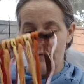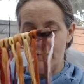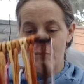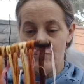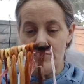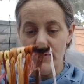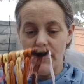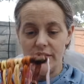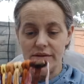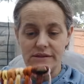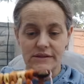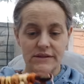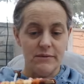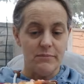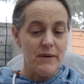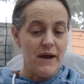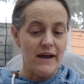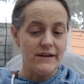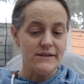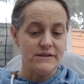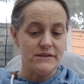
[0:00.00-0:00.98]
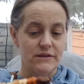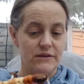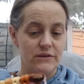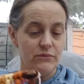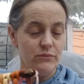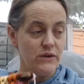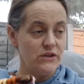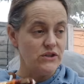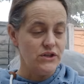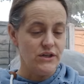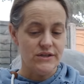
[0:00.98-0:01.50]
But the pattern,
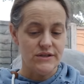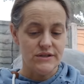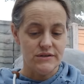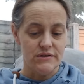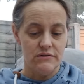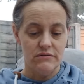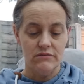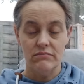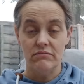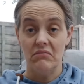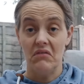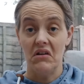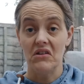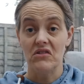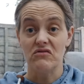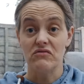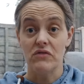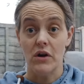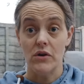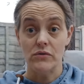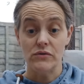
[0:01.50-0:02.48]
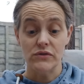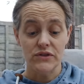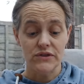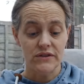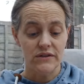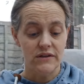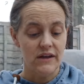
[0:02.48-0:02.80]
which is gross,